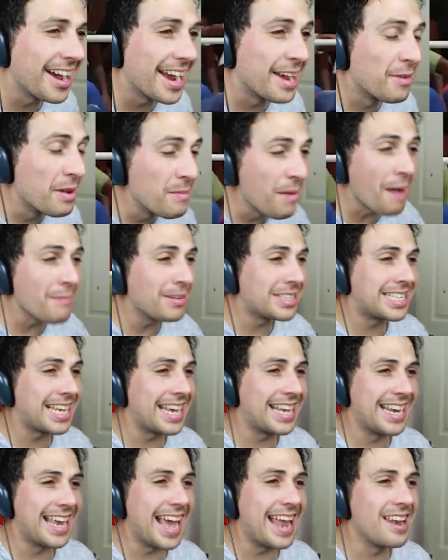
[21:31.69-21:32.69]
thirty. We might be
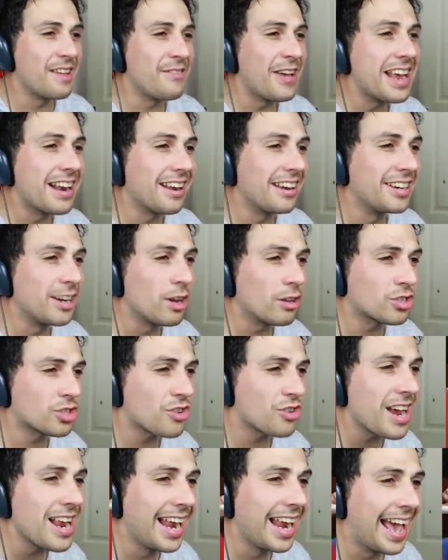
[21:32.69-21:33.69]
seeing the end of England and
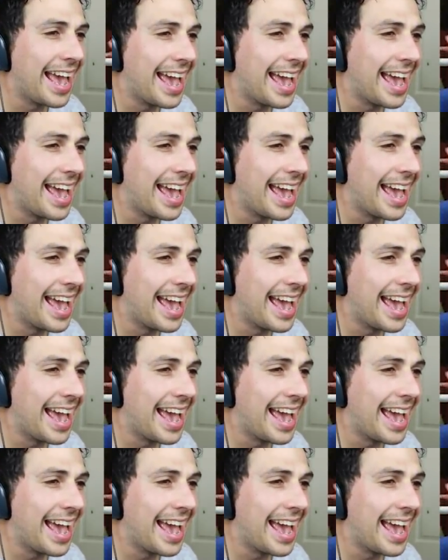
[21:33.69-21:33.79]
Australia